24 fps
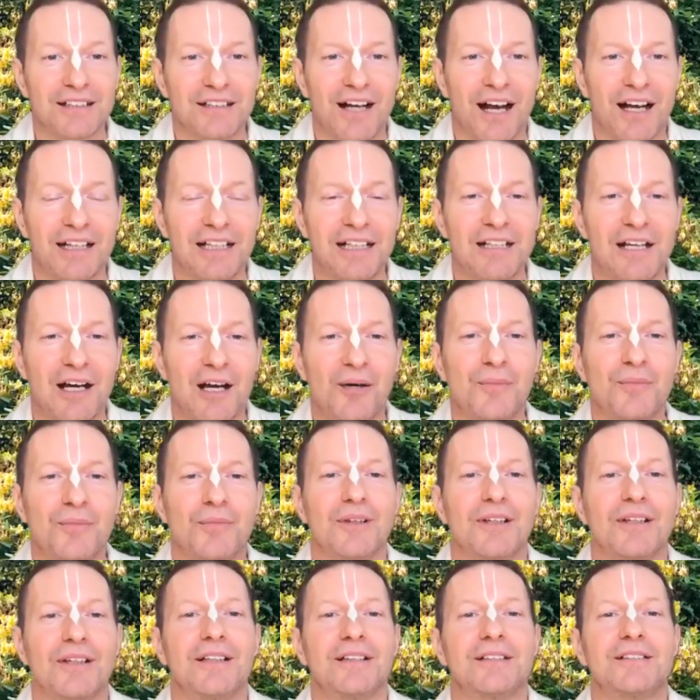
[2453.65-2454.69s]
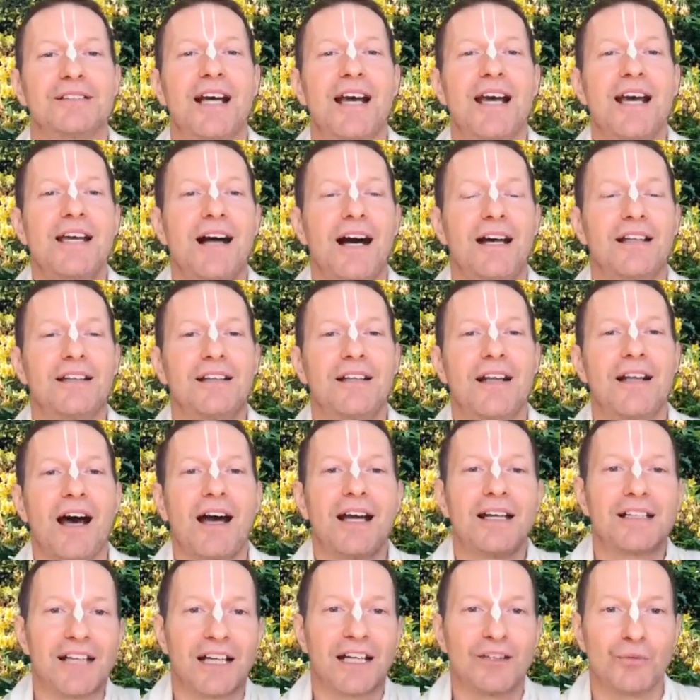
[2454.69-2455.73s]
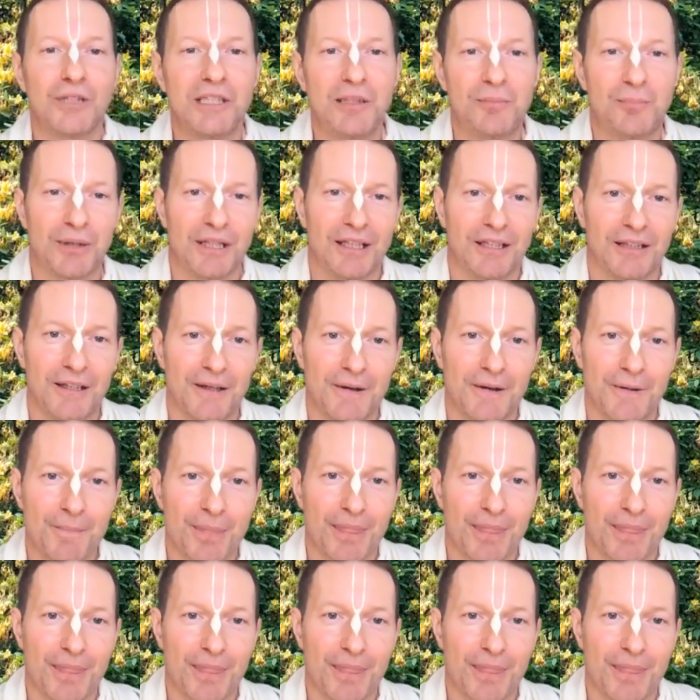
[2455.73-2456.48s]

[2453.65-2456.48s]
Harinam day and night and weeping.